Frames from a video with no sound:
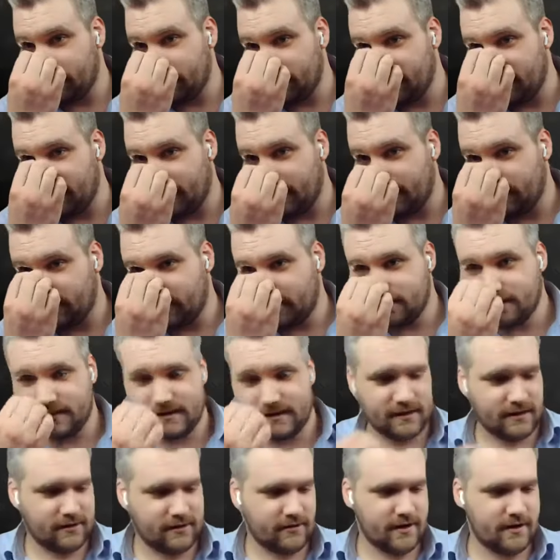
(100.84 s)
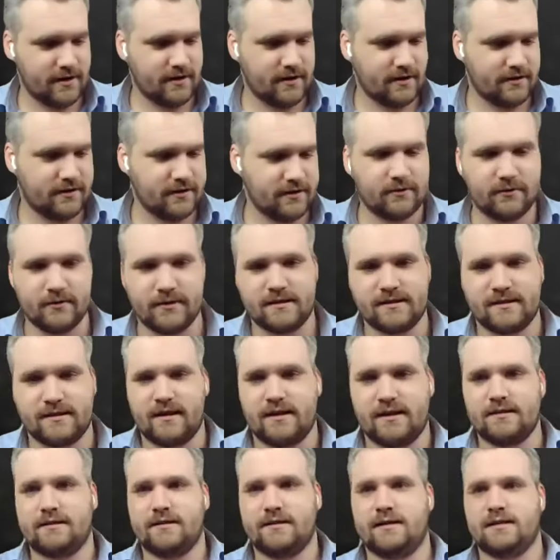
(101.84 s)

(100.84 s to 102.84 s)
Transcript: room, and once they're in, I think we'll start.